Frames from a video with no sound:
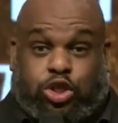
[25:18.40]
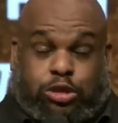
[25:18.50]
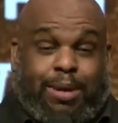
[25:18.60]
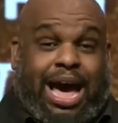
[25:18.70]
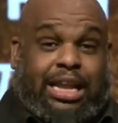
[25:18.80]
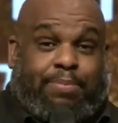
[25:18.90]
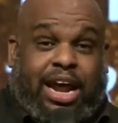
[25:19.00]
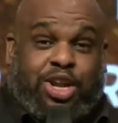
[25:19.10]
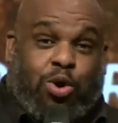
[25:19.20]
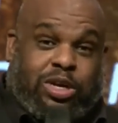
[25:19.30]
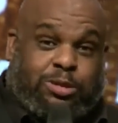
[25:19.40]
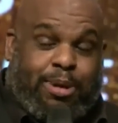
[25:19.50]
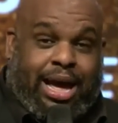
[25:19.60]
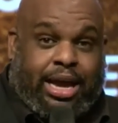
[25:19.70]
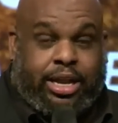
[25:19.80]
that you're smiling, but I know
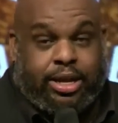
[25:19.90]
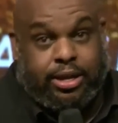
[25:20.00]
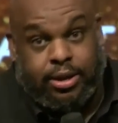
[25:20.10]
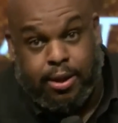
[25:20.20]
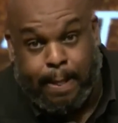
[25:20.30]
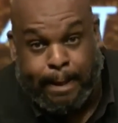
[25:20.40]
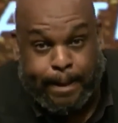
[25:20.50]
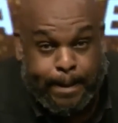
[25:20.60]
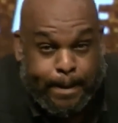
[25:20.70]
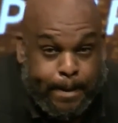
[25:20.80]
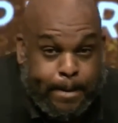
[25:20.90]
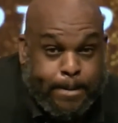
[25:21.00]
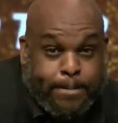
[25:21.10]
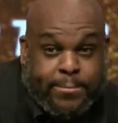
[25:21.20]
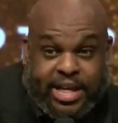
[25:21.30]
what's behind it.
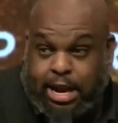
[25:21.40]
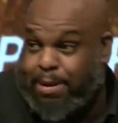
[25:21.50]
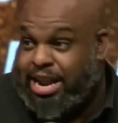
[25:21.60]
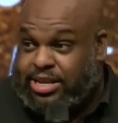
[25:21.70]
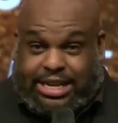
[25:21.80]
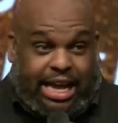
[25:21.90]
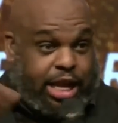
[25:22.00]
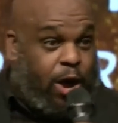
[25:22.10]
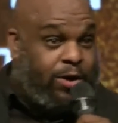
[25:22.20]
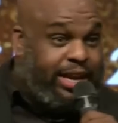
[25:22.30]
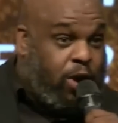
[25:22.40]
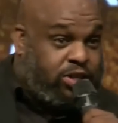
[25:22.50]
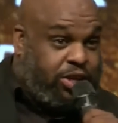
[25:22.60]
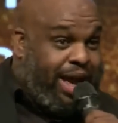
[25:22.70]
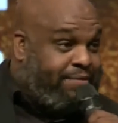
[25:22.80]
Anybody else got the
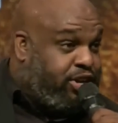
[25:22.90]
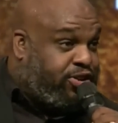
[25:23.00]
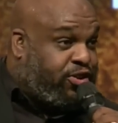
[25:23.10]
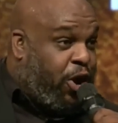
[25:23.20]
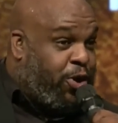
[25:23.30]
Holy Ghost? You have